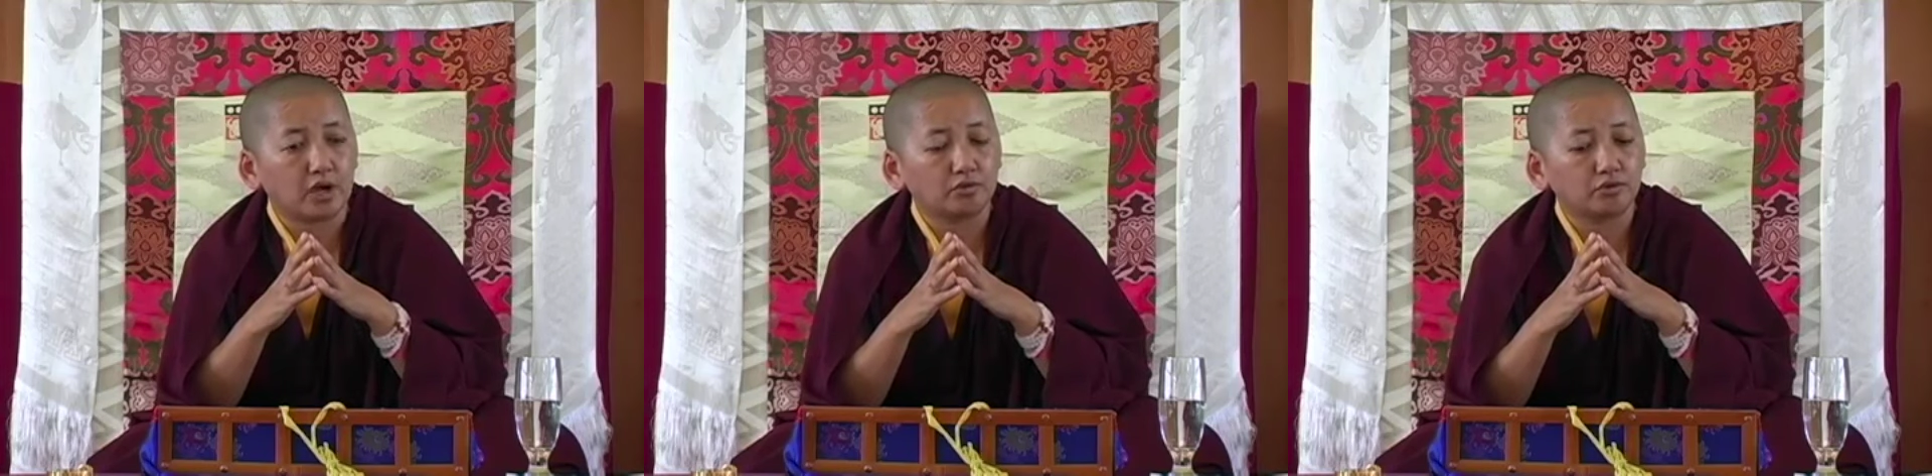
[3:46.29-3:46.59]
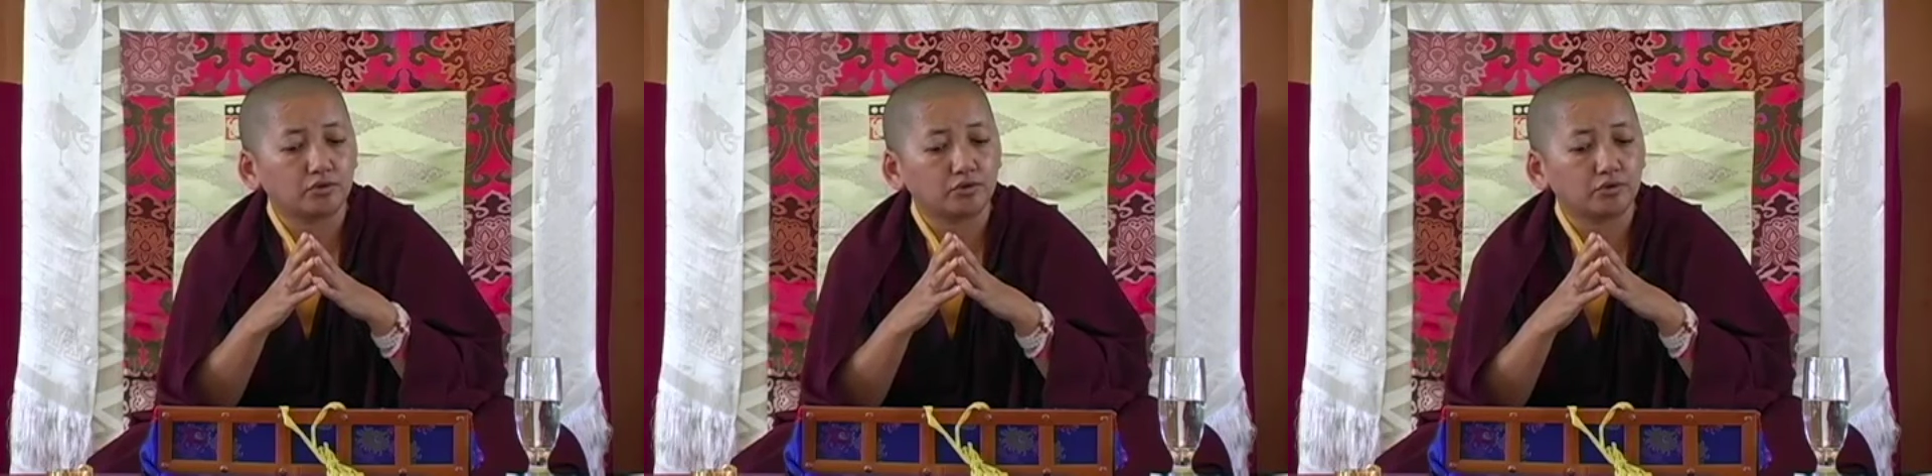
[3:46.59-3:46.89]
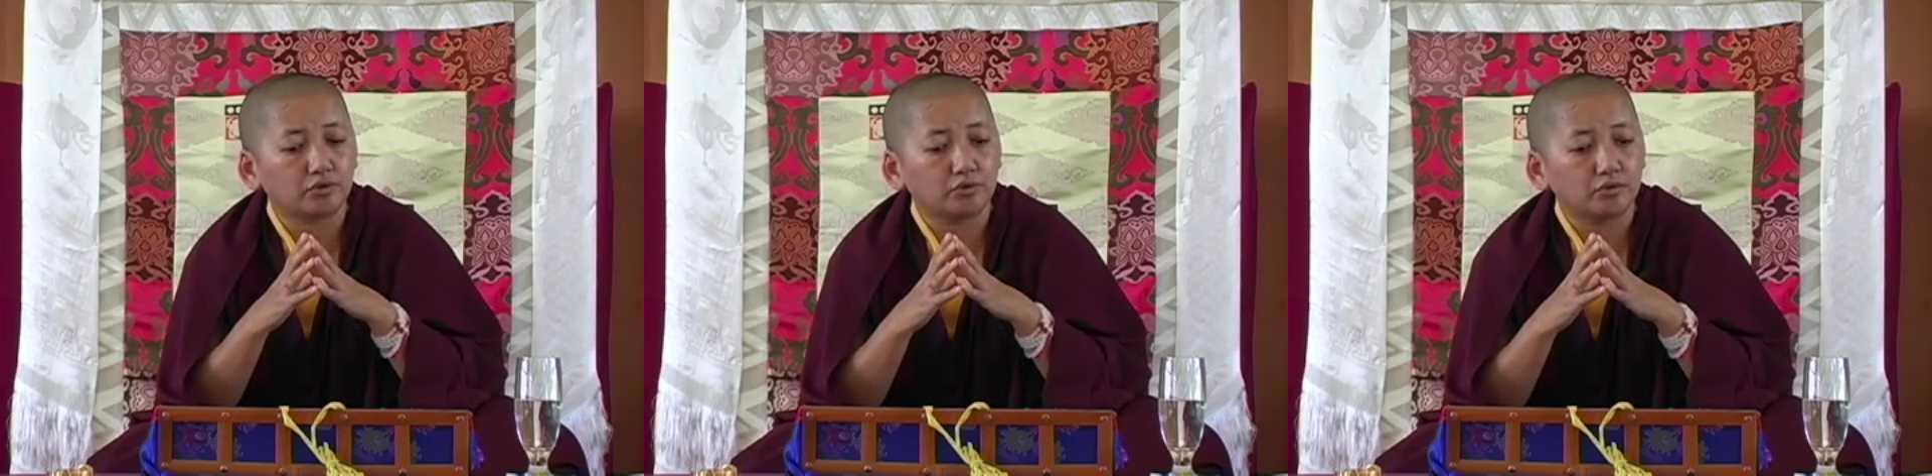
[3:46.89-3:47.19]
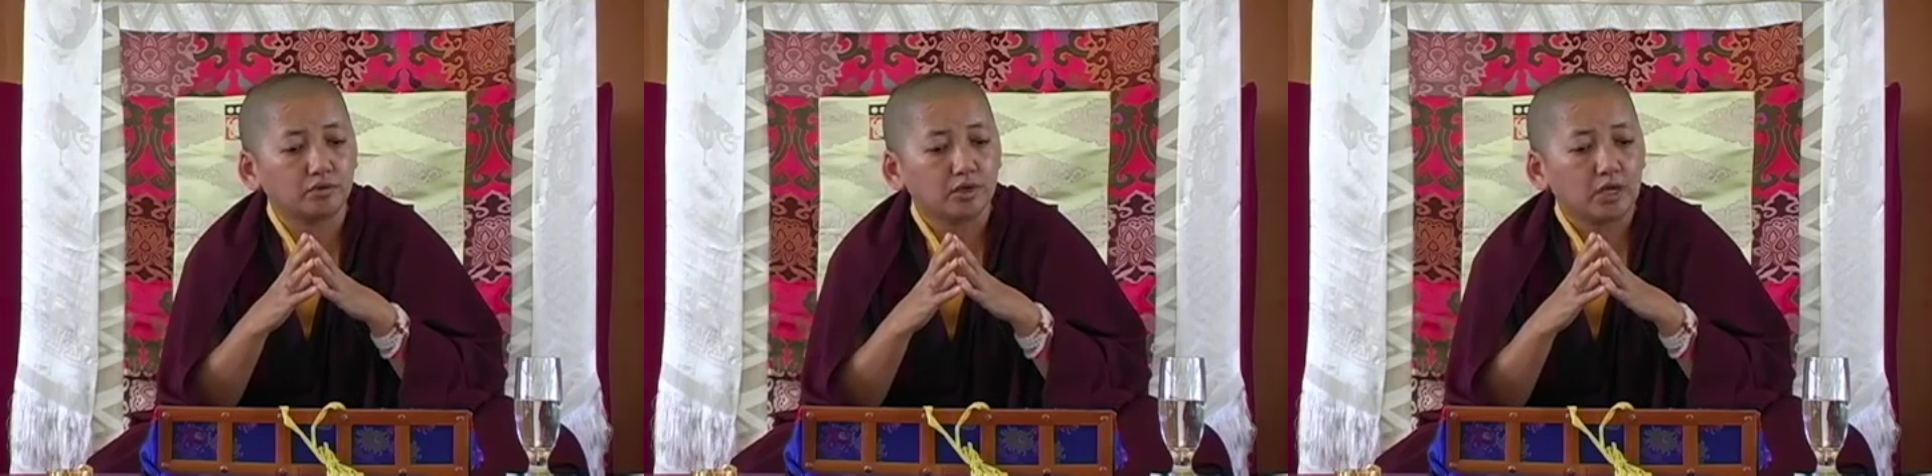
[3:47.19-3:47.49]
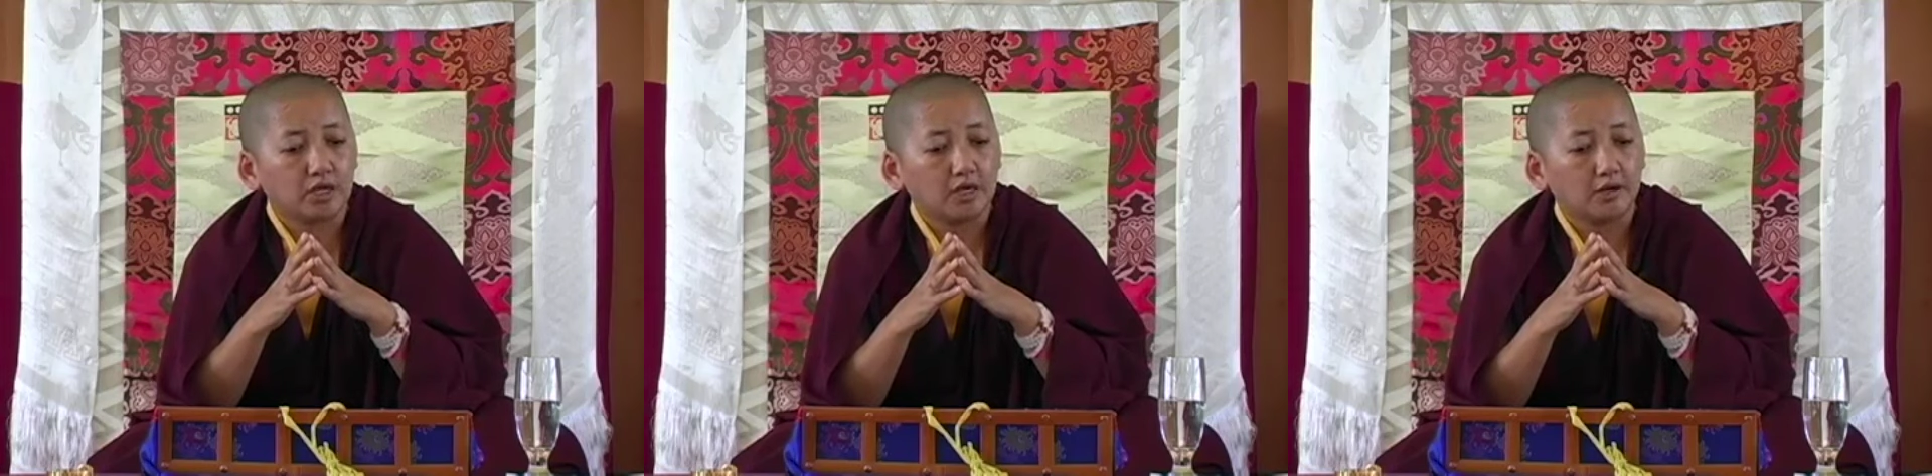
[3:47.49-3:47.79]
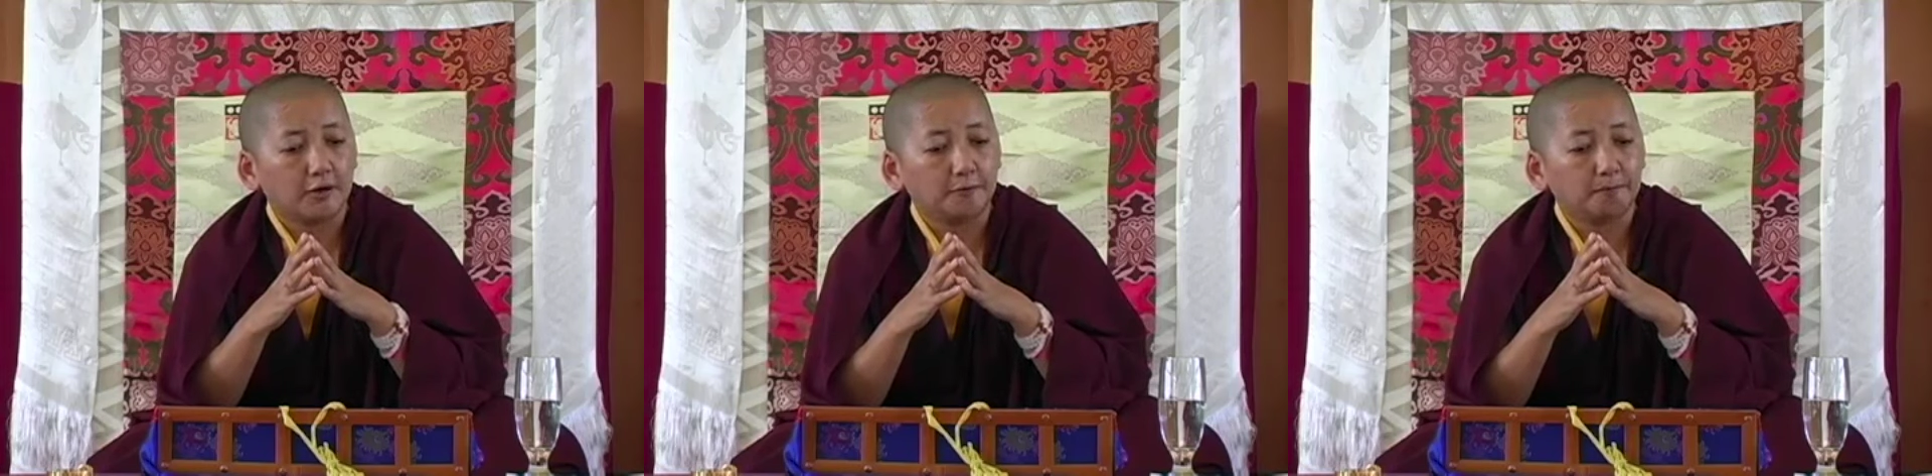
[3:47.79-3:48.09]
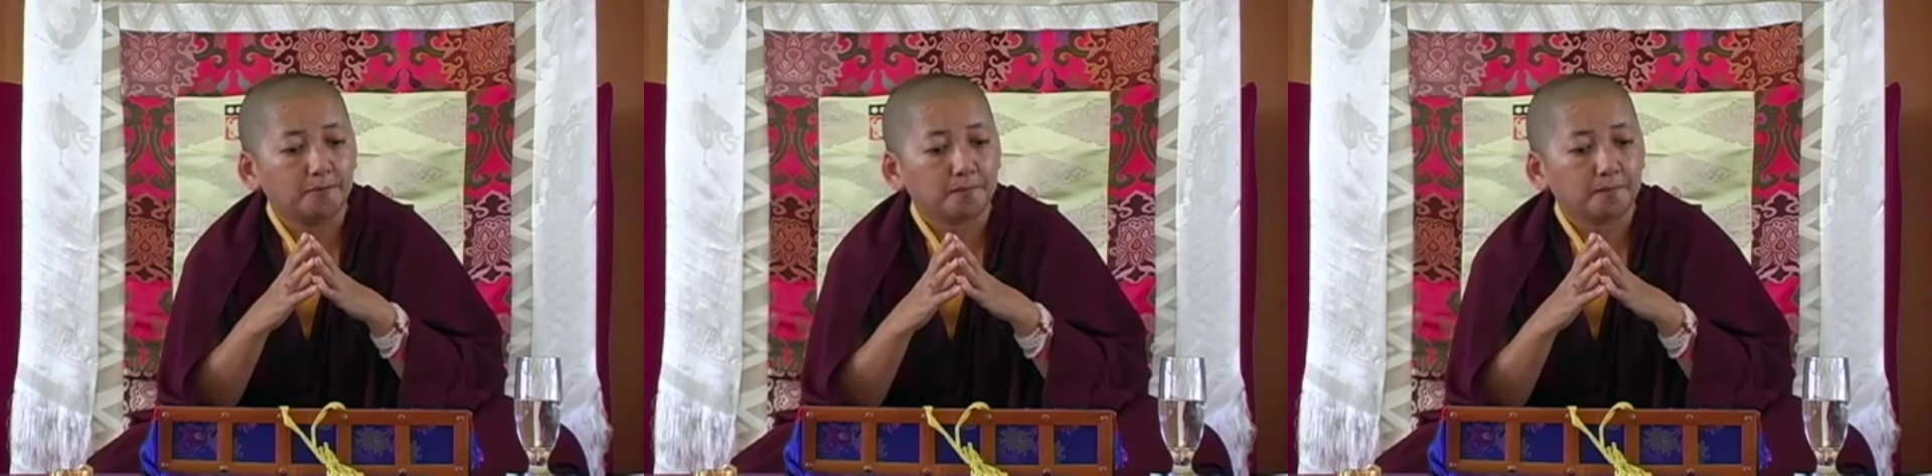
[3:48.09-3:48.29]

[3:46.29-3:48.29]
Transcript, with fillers: out to you, uh,